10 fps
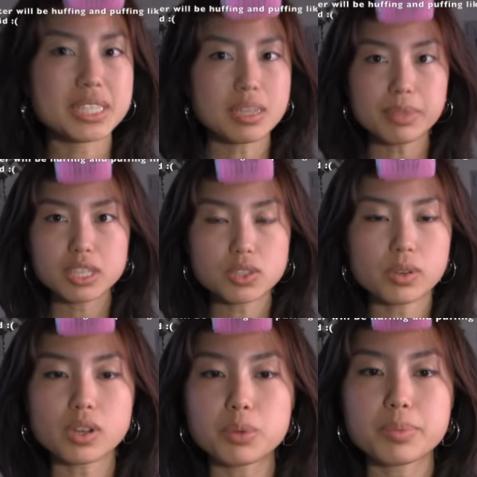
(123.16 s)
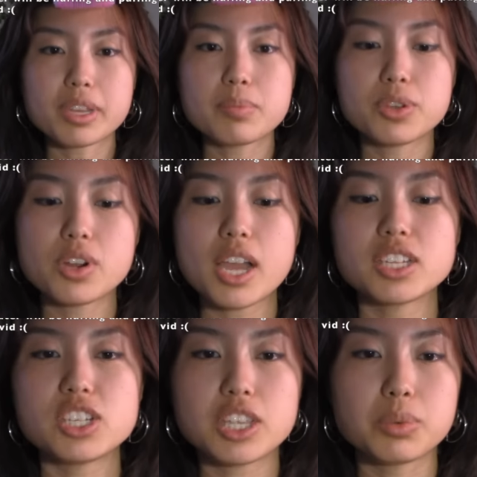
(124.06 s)
something is going on with my computer. I
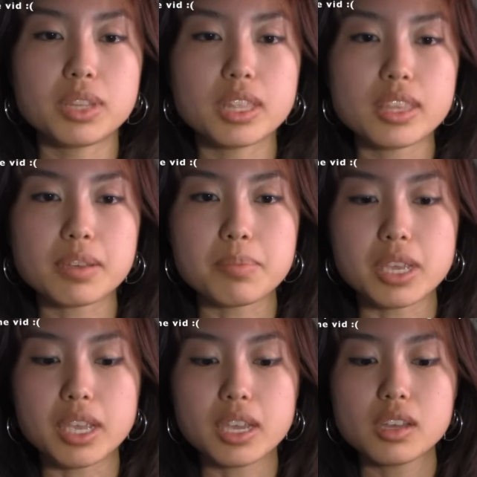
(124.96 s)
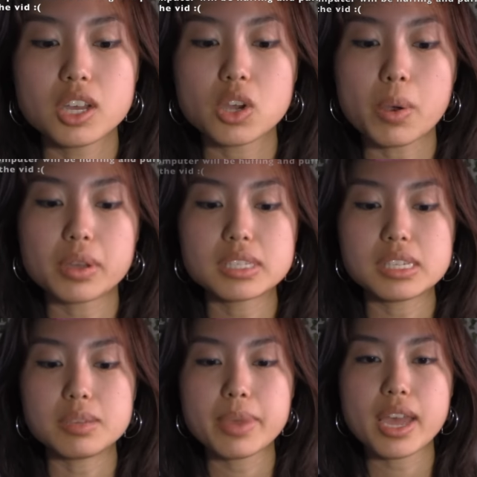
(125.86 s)
genuinely think me going onto
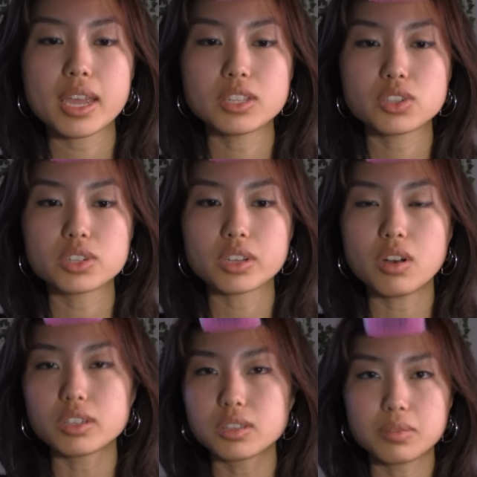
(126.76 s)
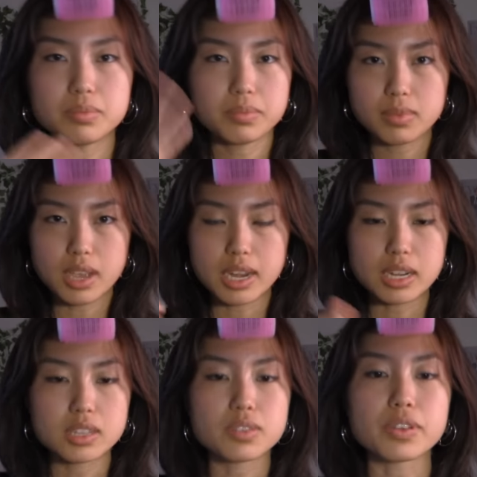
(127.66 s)
eBay and searching, also I
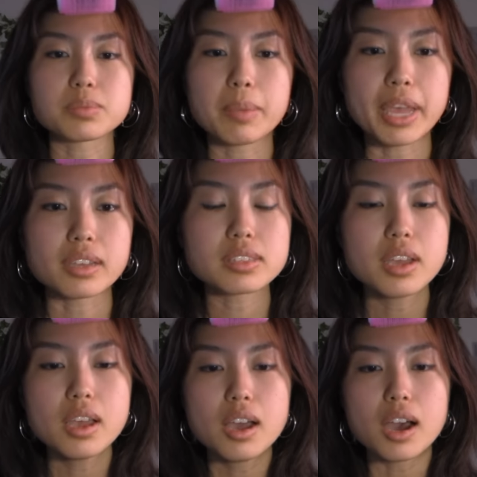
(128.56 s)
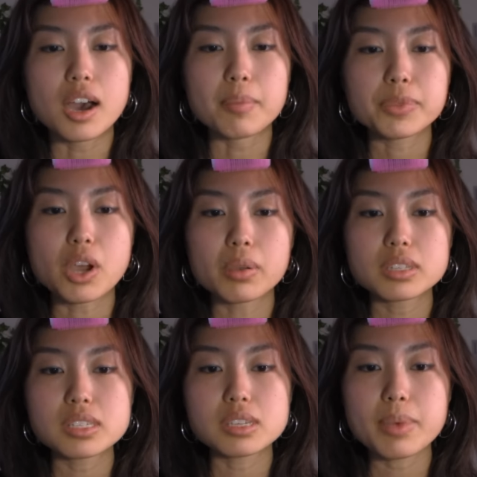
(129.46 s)
needed to fix my bangs, going
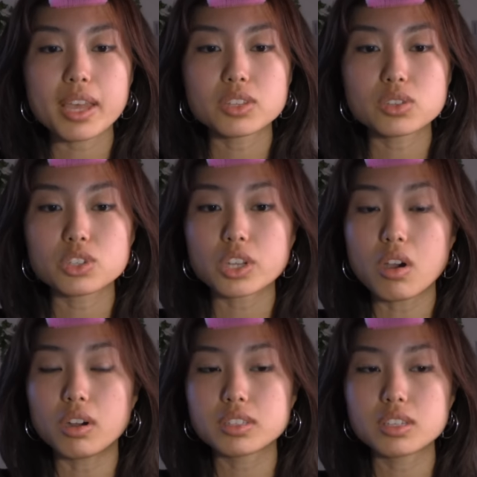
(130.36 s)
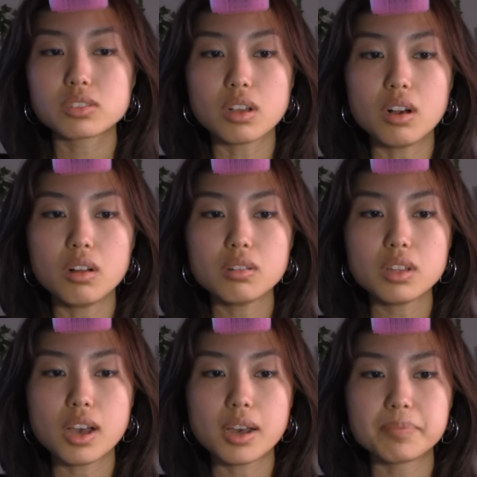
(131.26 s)
onto eBay and searching haunted doll
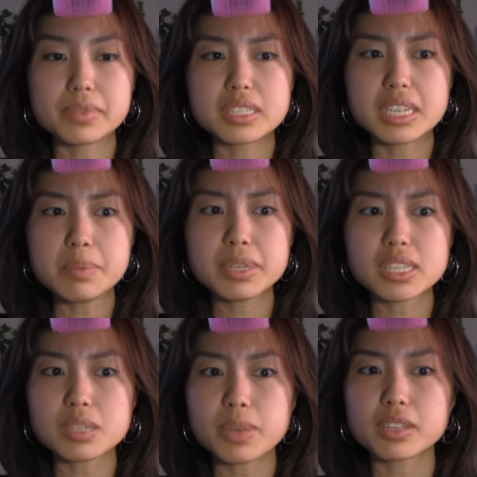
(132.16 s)
did possess my